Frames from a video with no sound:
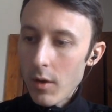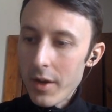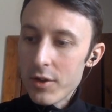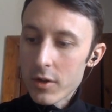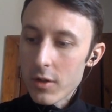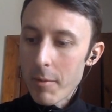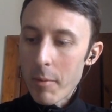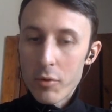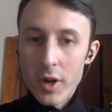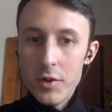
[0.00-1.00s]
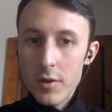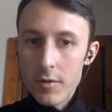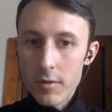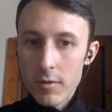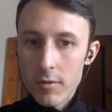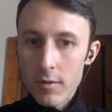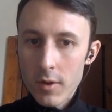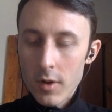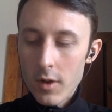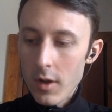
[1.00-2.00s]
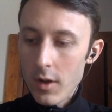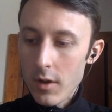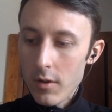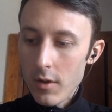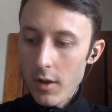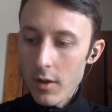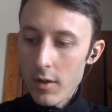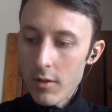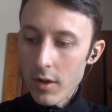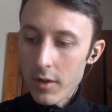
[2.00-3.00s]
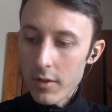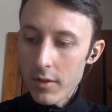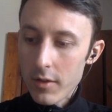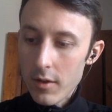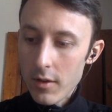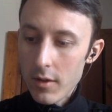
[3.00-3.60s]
well, he talked a lot about prejudices, and he thought that